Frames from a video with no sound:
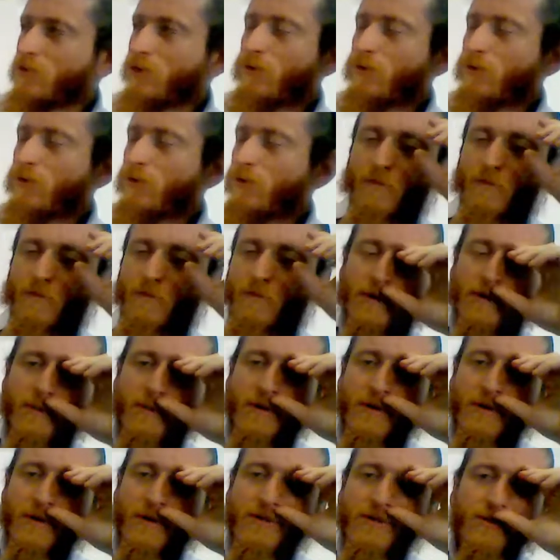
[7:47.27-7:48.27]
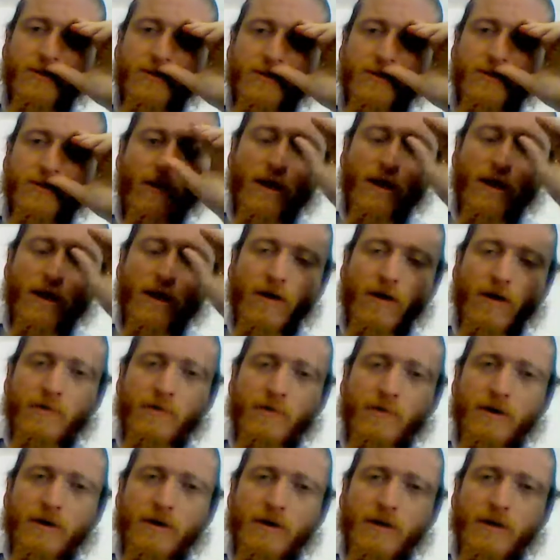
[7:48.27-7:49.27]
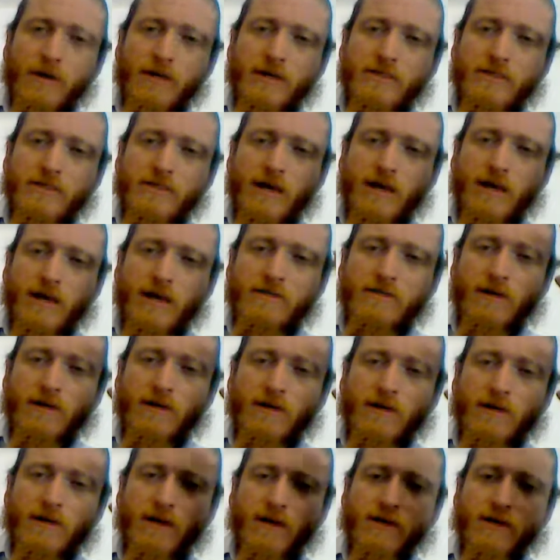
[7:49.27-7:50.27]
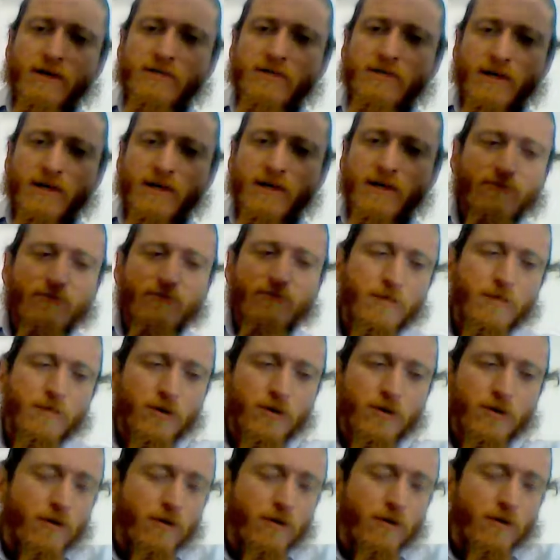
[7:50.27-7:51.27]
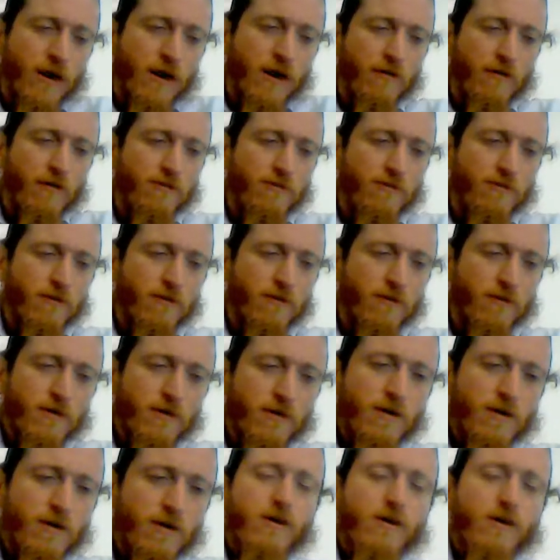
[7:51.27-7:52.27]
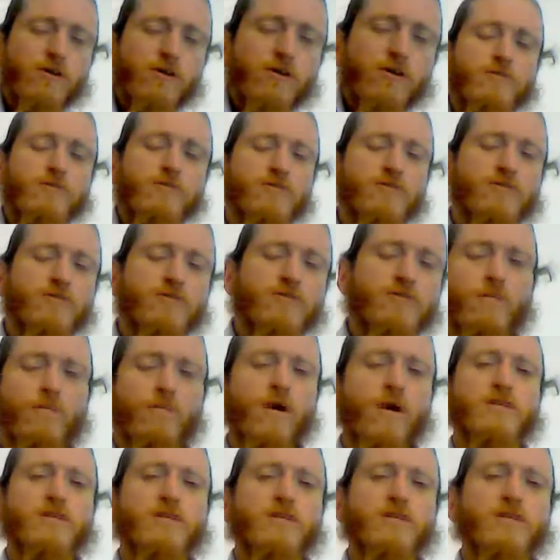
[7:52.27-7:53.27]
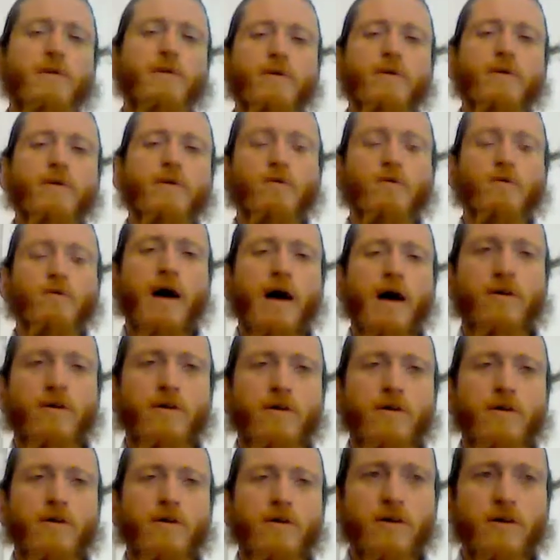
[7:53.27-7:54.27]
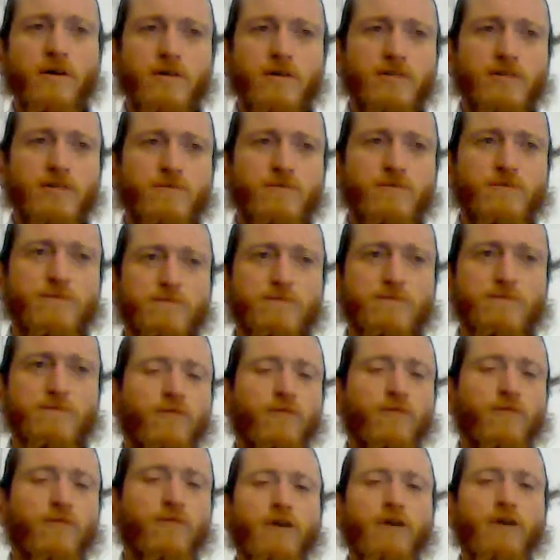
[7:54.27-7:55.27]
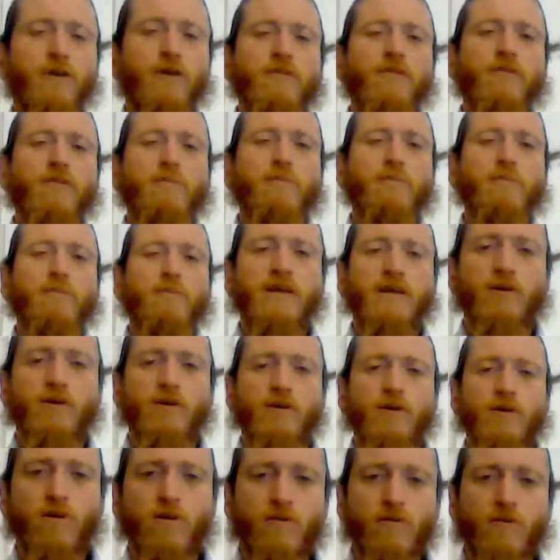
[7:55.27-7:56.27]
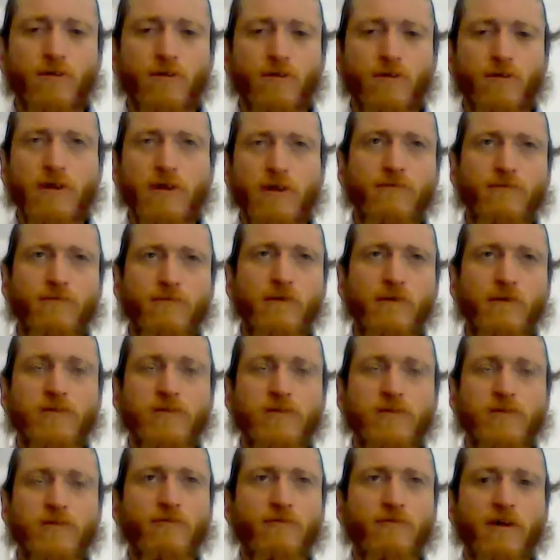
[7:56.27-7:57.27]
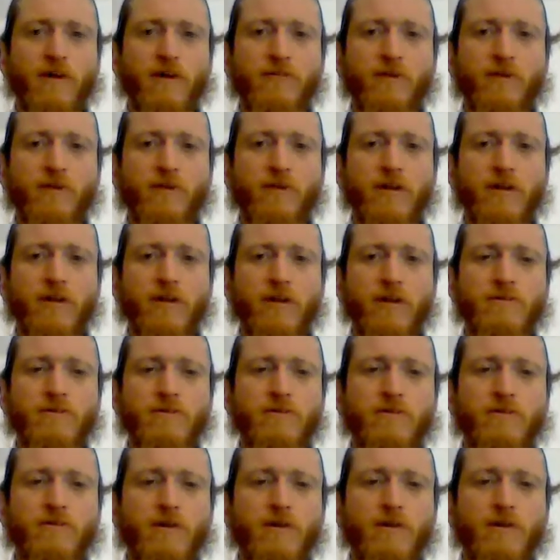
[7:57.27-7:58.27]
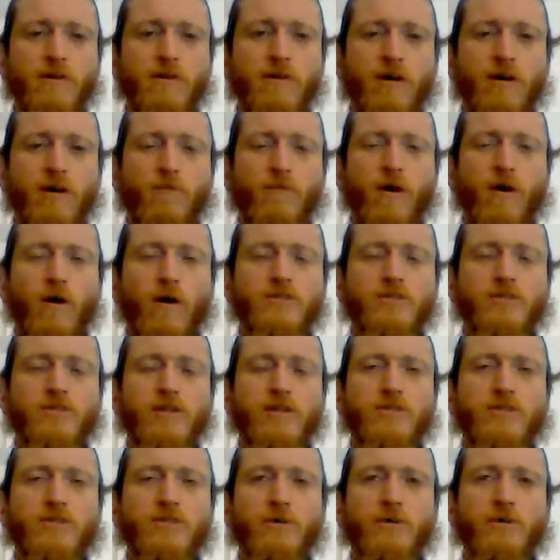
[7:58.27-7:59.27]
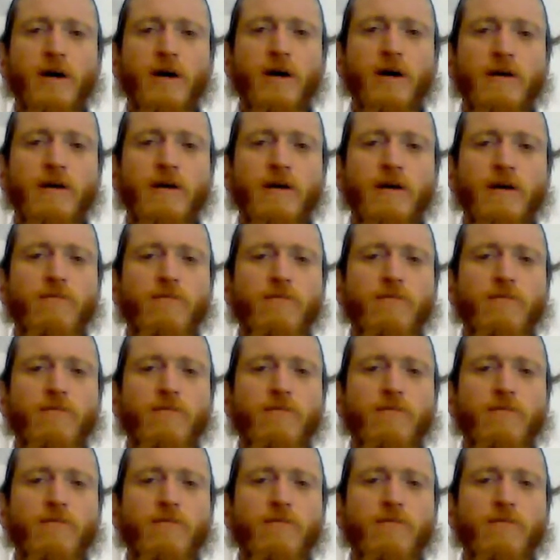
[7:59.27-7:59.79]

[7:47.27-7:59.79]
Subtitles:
where someone goes to a great Rebbe, and he says, Rebbe, you have so much spiritual power that you could just free everybody in the world from their suffering if you wanted to. Why don't you just do it? And the